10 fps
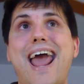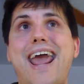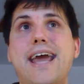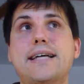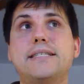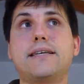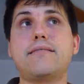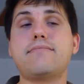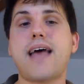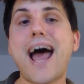And
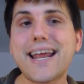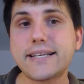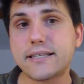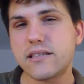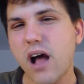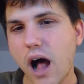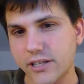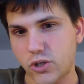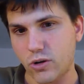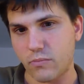that is
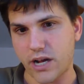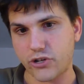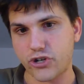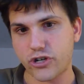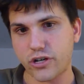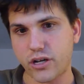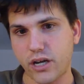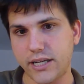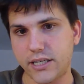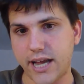not so much
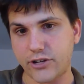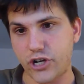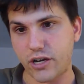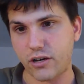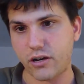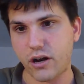in Sketchy.